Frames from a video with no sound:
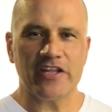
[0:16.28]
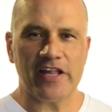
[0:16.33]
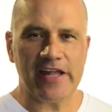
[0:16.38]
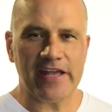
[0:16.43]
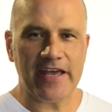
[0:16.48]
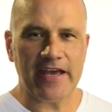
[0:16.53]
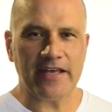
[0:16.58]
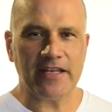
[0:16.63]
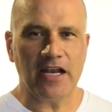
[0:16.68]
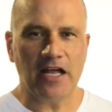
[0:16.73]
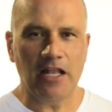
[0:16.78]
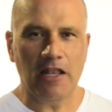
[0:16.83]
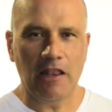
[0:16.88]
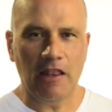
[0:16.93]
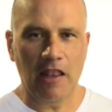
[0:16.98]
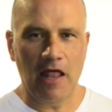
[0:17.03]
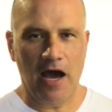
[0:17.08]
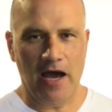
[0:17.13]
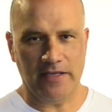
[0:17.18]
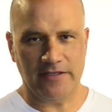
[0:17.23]
that I get a
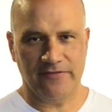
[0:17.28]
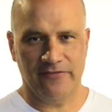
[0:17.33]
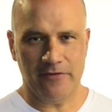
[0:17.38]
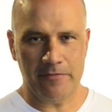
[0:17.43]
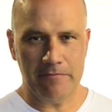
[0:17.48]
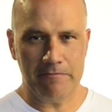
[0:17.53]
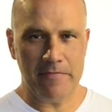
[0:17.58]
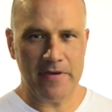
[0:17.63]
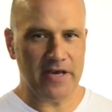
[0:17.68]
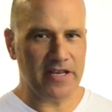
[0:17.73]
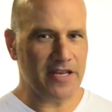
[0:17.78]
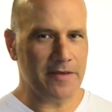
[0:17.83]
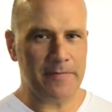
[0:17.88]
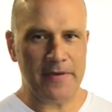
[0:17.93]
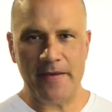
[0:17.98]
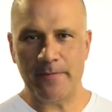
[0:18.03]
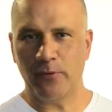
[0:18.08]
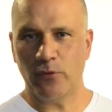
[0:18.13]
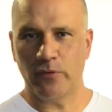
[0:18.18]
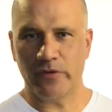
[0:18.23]
lot from many
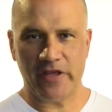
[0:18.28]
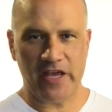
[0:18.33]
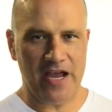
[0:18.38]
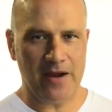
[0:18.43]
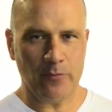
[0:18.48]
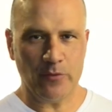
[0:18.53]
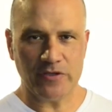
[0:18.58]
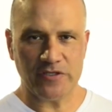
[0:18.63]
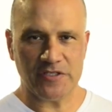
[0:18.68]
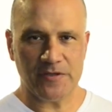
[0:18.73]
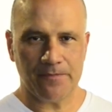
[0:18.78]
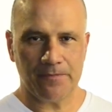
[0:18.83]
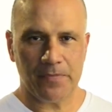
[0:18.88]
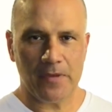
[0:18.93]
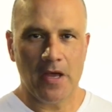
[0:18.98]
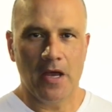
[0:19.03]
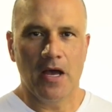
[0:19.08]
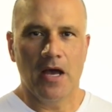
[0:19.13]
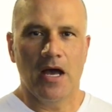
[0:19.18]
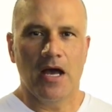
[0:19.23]
people with cameras.
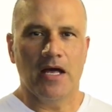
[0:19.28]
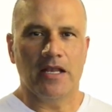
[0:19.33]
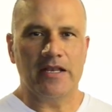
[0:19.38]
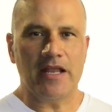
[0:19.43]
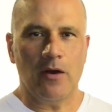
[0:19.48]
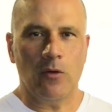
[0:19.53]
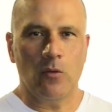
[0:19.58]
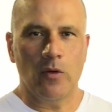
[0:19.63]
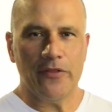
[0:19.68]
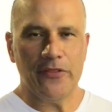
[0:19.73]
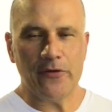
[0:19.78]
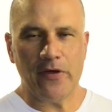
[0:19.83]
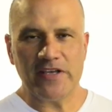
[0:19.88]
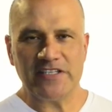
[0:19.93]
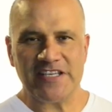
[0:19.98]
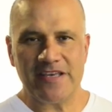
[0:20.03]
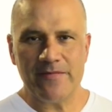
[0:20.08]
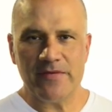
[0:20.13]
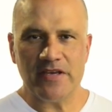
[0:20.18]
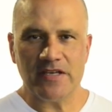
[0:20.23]
Now, what they're
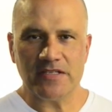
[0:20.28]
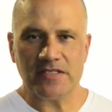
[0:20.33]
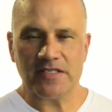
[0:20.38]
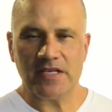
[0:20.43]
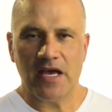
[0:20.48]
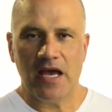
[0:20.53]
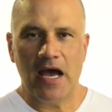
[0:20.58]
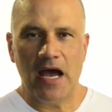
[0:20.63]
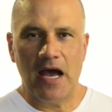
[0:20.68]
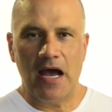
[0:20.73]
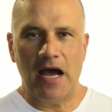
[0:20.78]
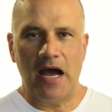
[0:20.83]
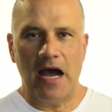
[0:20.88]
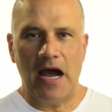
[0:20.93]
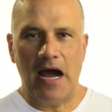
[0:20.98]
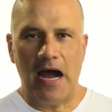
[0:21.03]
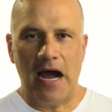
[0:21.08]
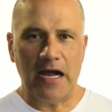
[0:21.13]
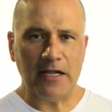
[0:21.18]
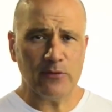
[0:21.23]
asking me is,
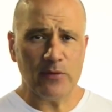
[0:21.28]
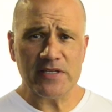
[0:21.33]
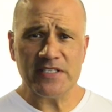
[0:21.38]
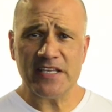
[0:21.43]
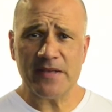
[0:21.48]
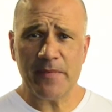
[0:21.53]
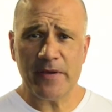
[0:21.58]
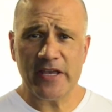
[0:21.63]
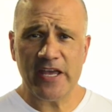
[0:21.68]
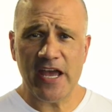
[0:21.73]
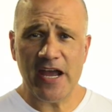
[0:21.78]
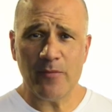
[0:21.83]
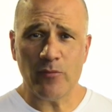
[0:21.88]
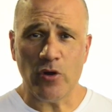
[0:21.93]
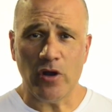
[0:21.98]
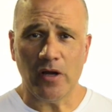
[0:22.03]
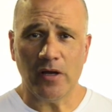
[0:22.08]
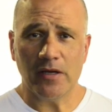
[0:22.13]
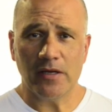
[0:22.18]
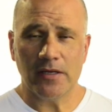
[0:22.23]
how do I set my
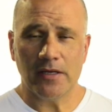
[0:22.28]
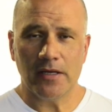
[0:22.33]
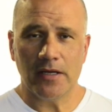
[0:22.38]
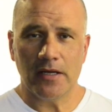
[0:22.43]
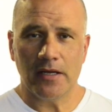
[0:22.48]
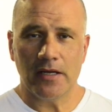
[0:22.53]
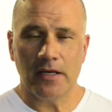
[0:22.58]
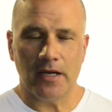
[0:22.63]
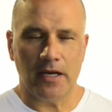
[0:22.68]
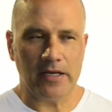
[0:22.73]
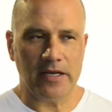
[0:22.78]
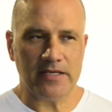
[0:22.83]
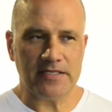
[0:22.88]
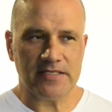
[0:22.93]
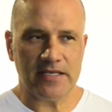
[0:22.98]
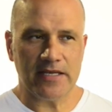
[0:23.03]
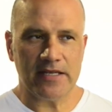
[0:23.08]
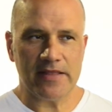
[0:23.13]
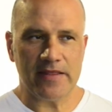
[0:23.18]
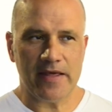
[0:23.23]
camera? And I
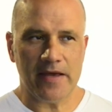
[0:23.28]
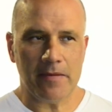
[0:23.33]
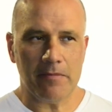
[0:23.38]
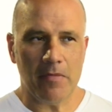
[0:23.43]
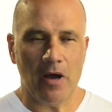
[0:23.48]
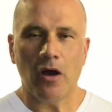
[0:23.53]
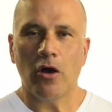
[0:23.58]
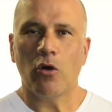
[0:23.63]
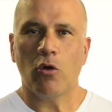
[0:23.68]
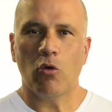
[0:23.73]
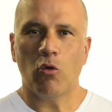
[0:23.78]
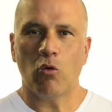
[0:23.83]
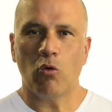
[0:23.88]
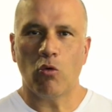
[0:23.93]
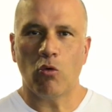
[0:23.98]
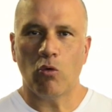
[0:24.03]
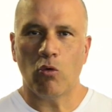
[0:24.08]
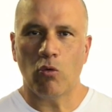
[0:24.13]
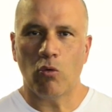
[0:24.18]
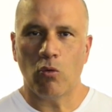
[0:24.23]
say to them,
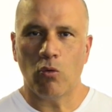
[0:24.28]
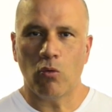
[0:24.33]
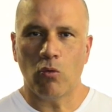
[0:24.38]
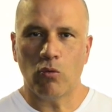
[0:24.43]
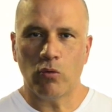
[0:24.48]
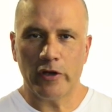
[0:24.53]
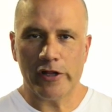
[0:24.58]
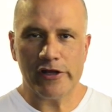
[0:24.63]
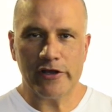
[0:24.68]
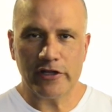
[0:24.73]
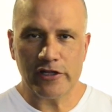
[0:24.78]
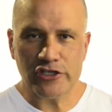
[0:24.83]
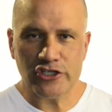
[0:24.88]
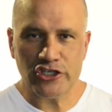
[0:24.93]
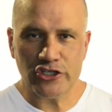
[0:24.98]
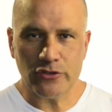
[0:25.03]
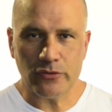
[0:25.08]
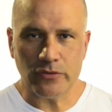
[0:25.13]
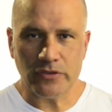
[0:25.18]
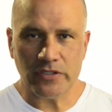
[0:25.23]
what are you going to
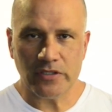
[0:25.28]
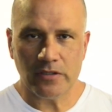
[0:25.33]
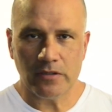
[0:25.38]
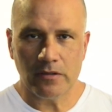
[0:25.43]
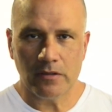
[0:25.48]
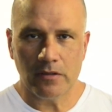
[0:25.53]
shoot?